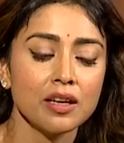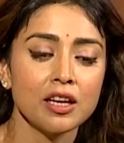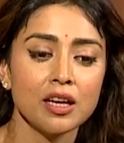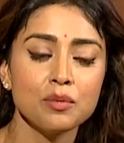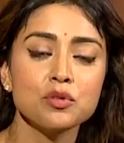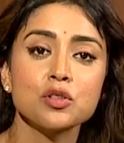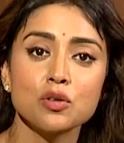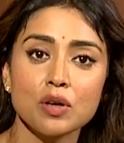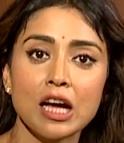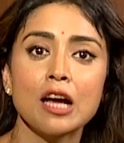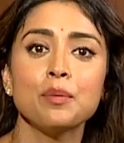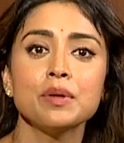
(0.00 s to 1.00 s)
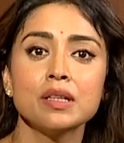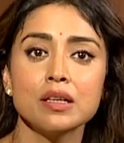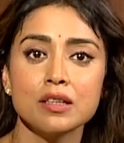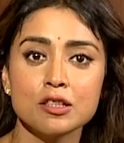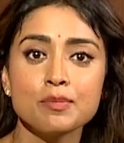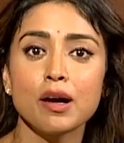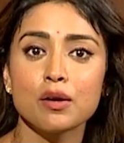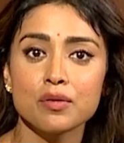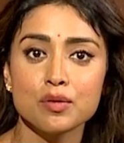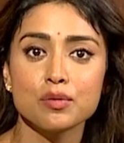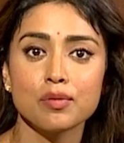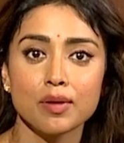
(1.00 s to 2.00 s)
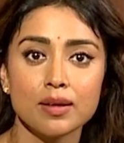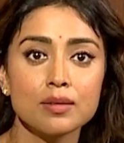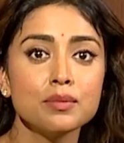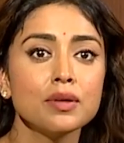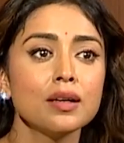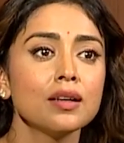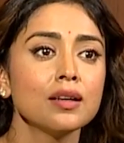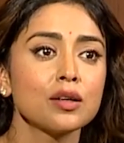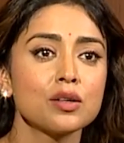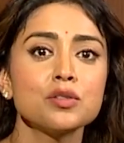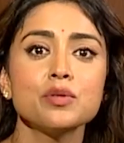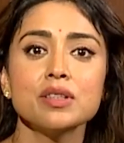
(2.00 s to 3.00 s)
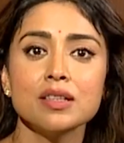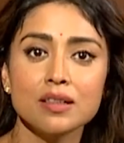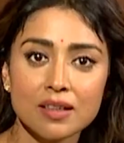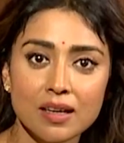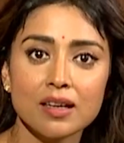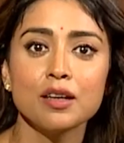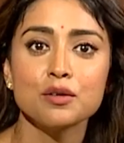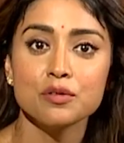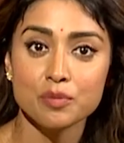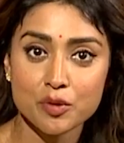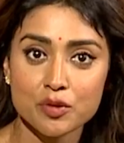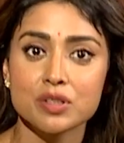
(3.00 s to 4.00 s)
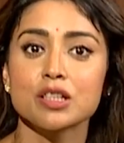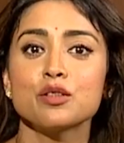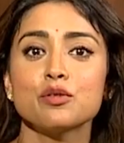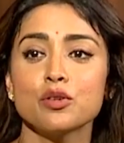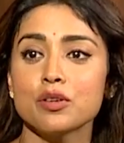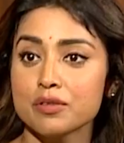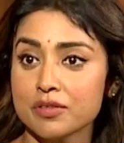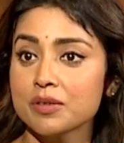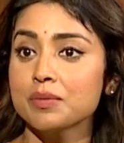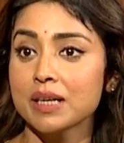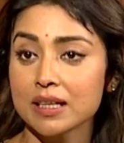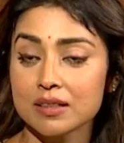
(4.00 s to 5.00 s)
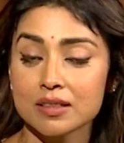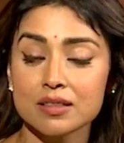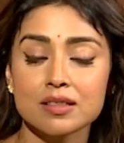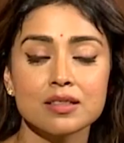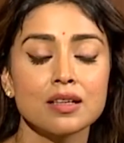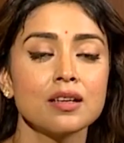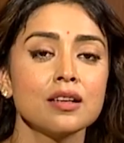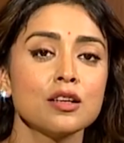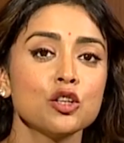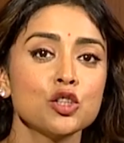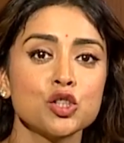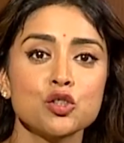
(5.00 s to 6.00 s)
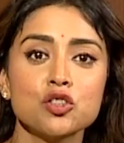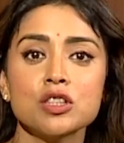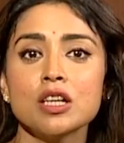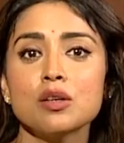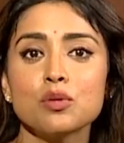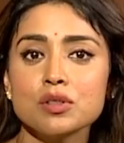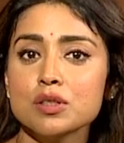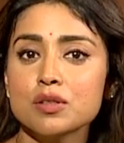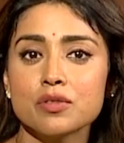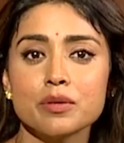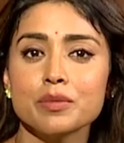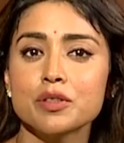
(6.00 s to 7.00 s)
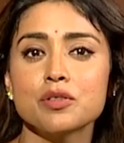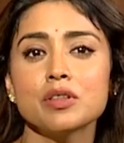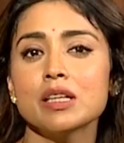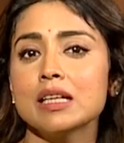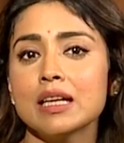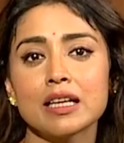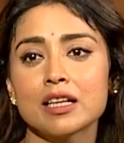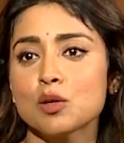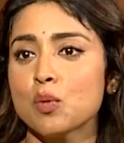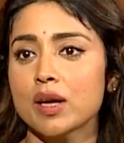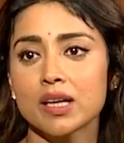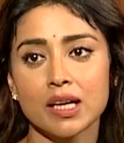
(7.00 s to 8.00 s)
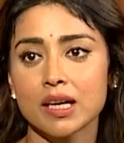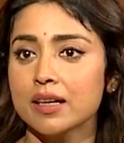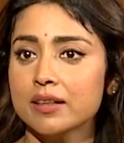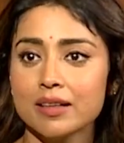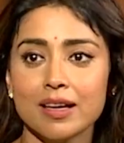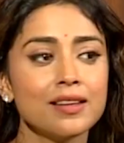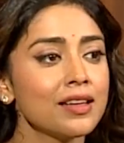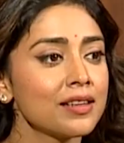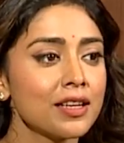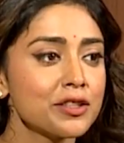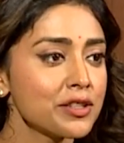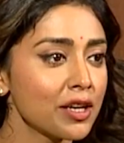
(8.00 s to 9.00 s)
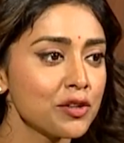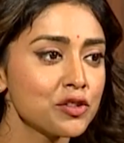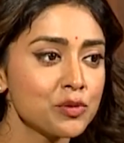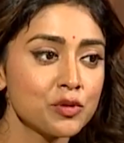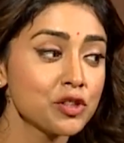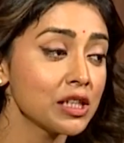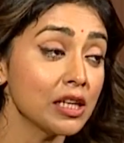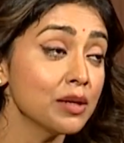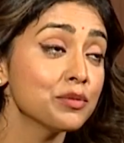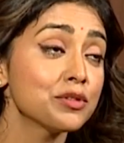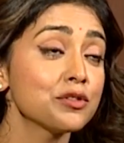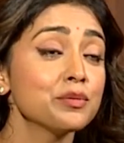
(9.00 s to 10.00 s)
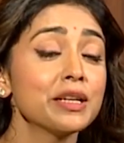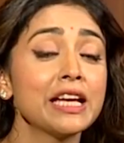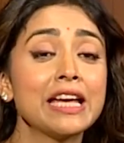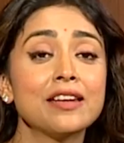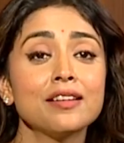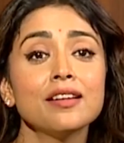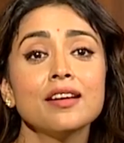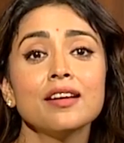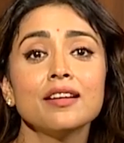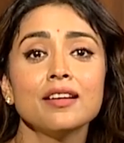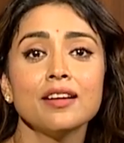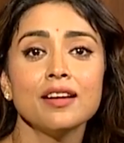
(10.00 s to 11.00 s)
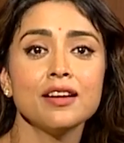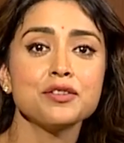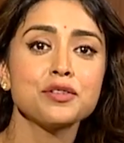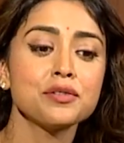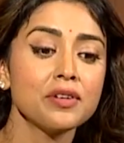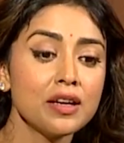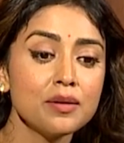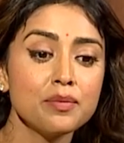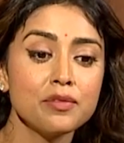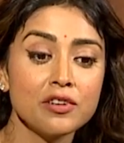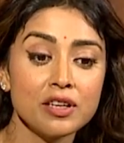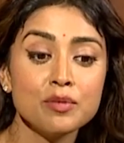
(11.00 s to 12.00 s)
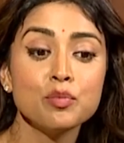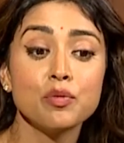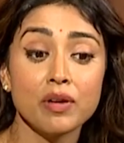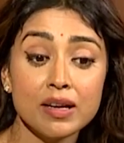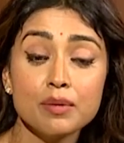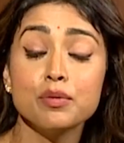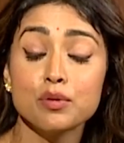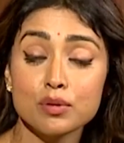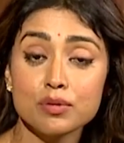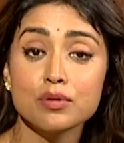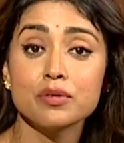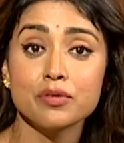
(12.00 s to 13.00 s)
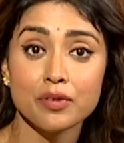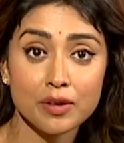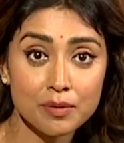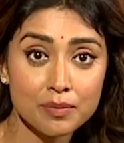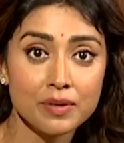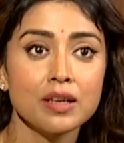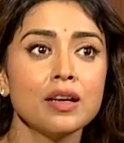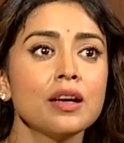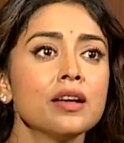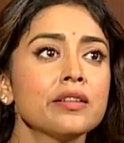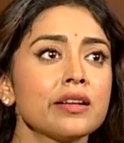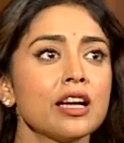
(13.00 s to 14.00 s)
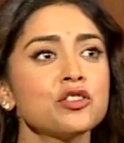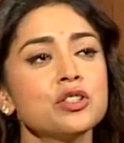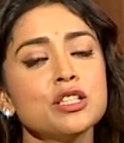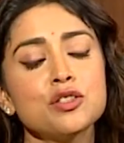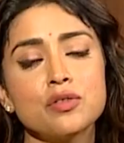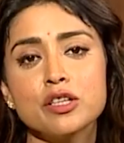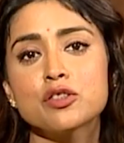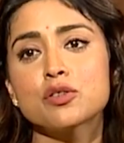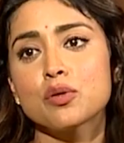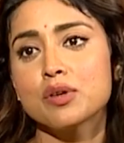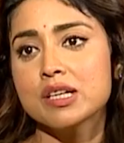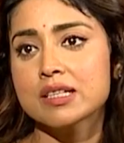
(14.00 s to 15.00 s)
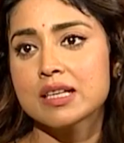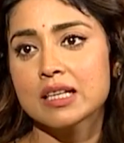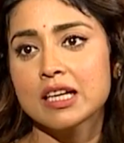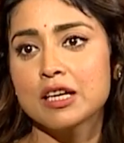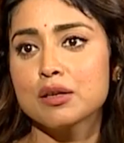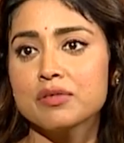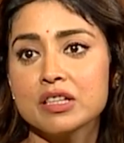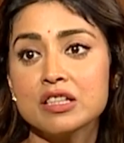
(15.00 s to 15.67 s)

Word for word: and i'm so happy that he's part of the film because we needed that kind of music for a film like this sujana wrote this film literally like in one night and then that's how she, she claims to be and it's a very very very beautiful film there are actually three stories that kind of